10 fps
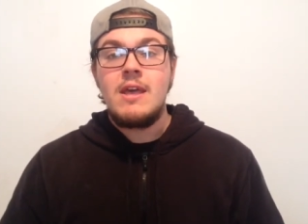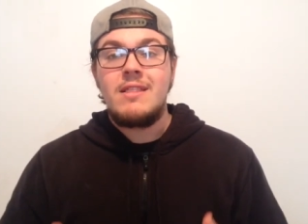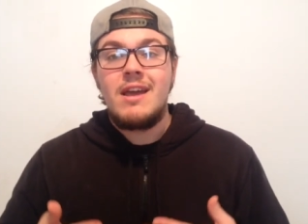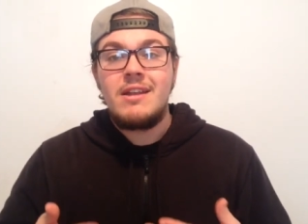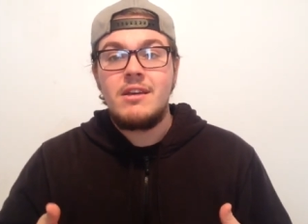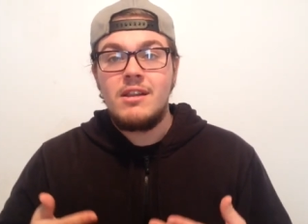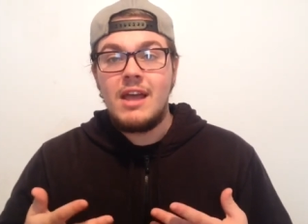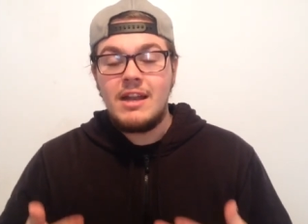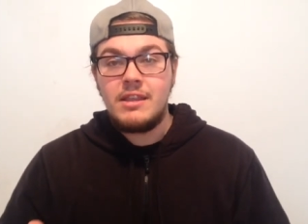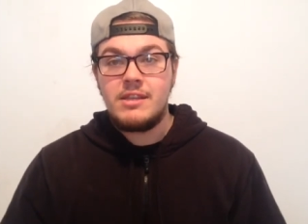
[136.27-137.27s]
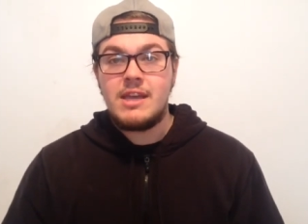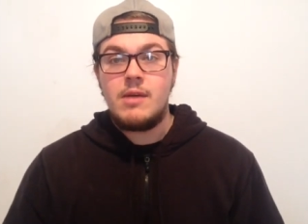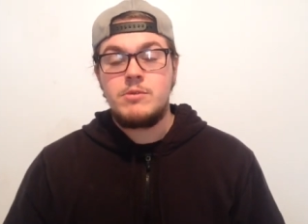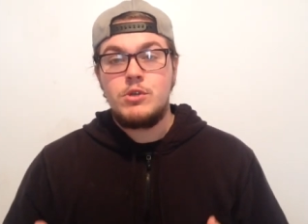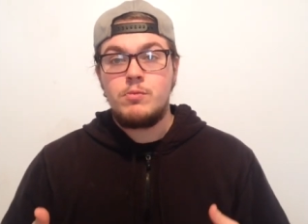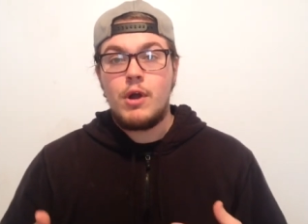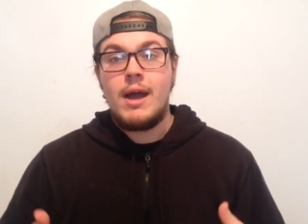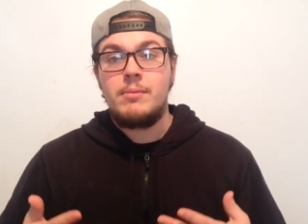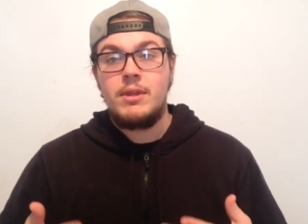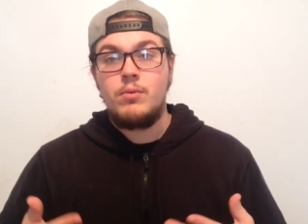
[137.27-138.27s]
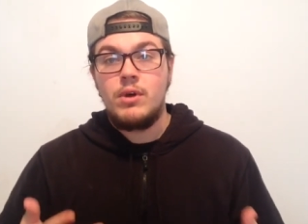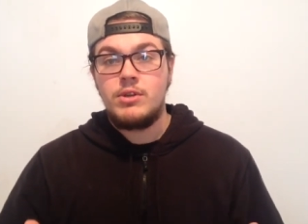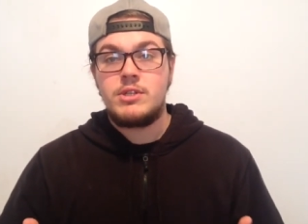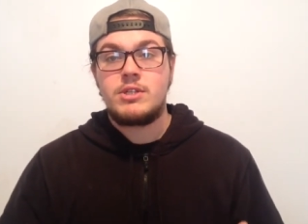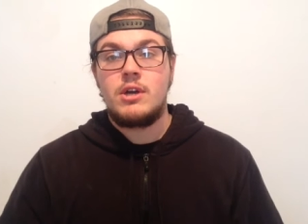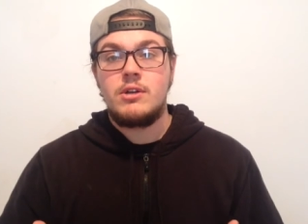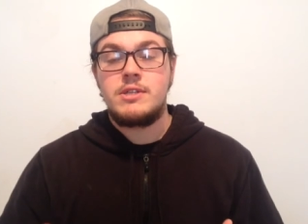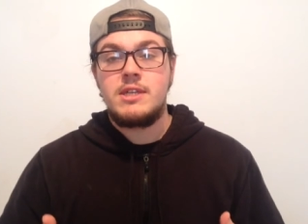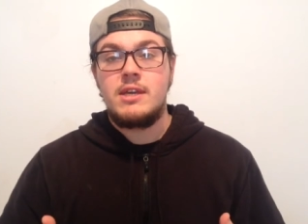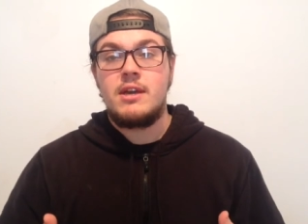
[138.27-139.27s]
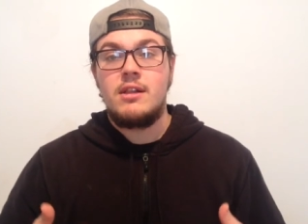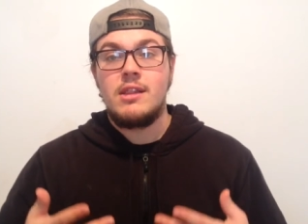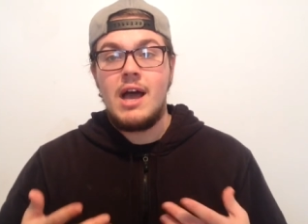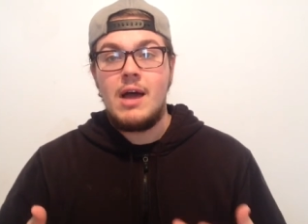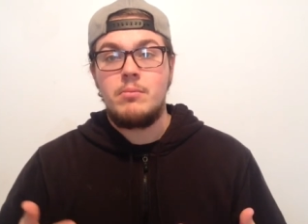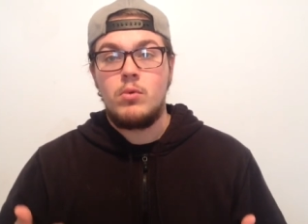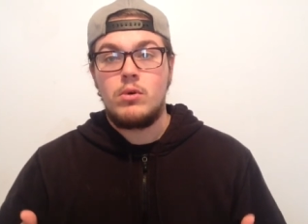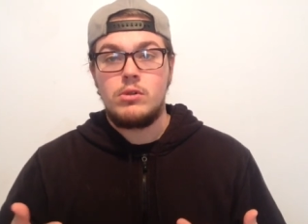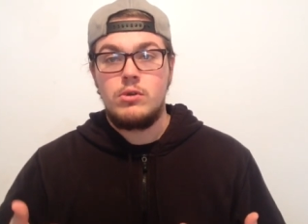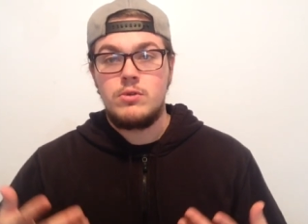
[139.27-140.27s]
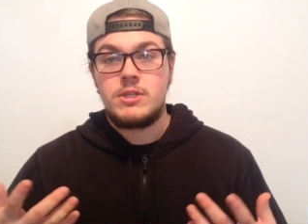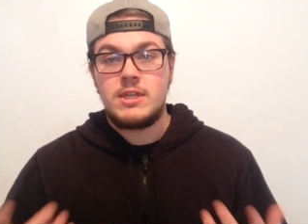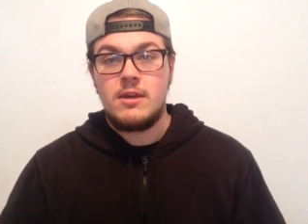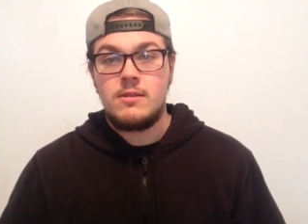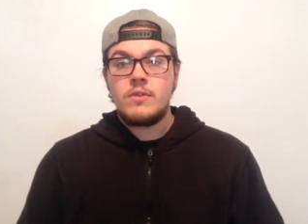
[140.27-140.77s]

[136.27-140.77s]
then a lot of the times you probably will start seeing a lot more loose skin.